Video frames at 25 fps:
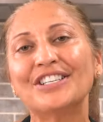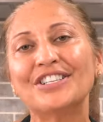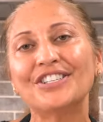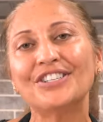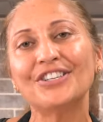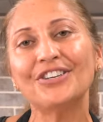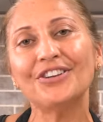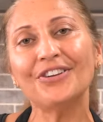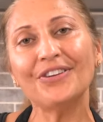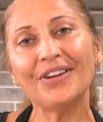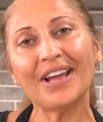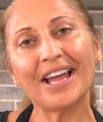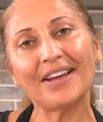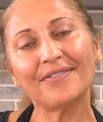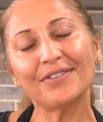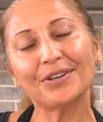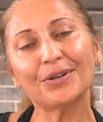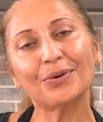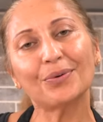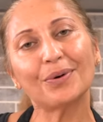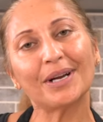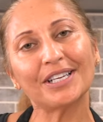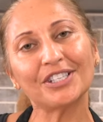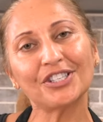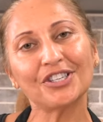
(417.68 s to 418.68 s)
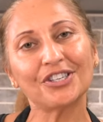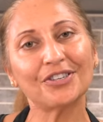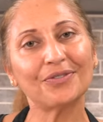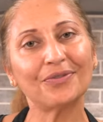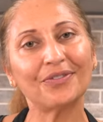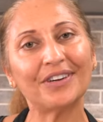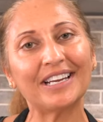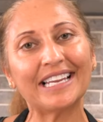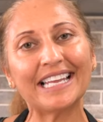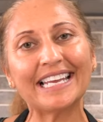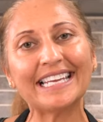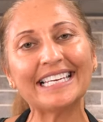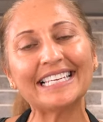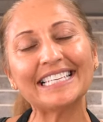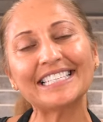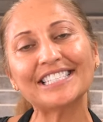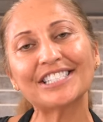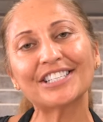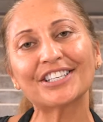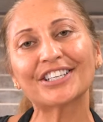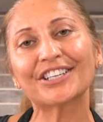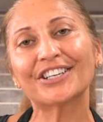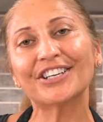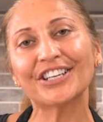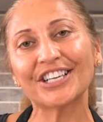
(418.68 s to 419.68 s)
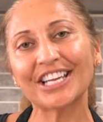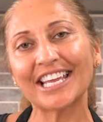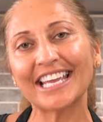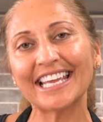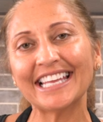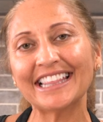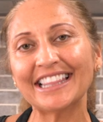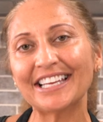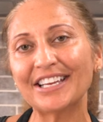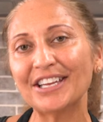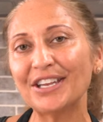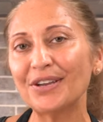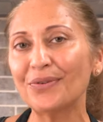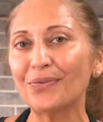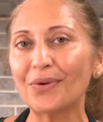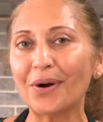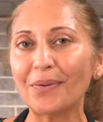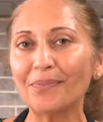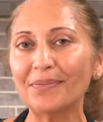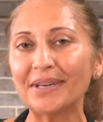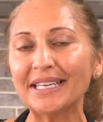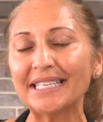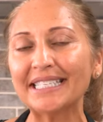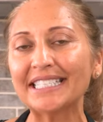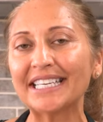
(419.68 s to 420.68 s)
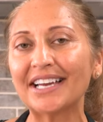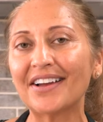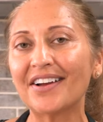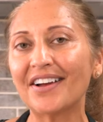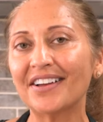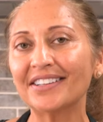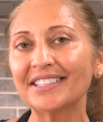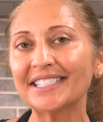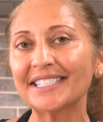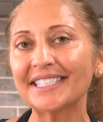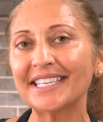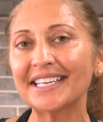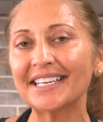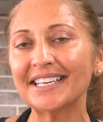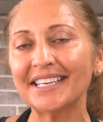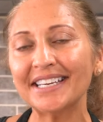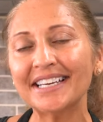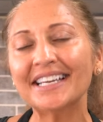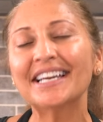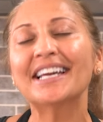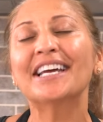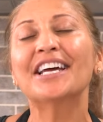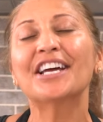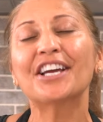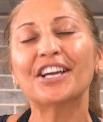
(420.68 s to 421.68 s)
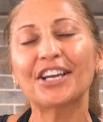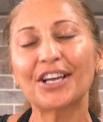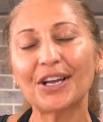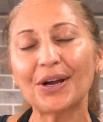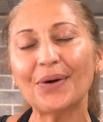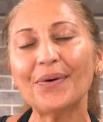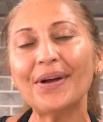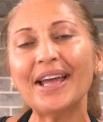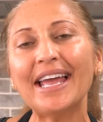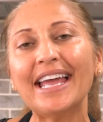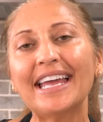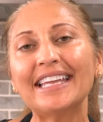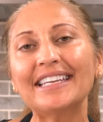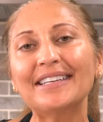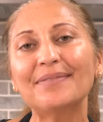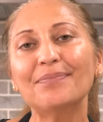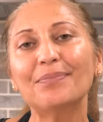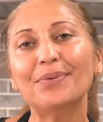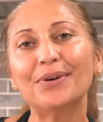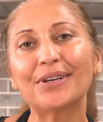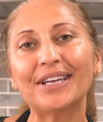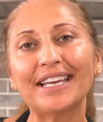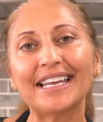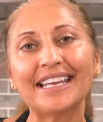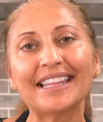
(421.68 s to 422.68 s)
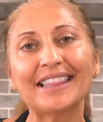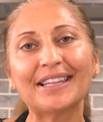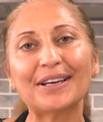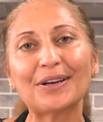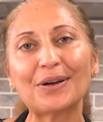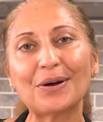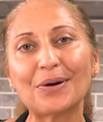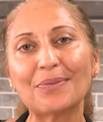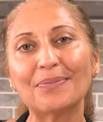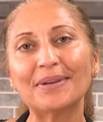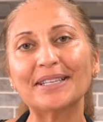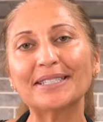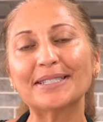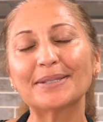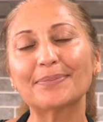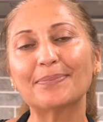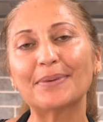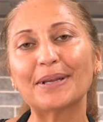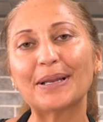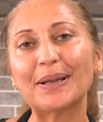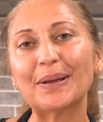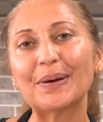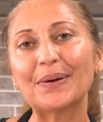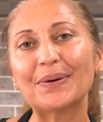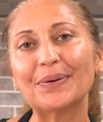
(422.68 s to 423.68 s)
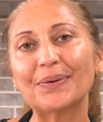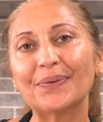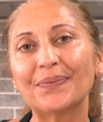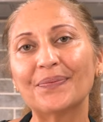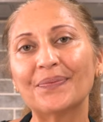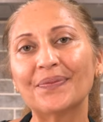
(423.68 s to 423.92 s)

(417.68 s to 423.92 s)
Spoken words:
Do you have a question related to cooking that you want me to answer? Go ahead and put it in the comments below.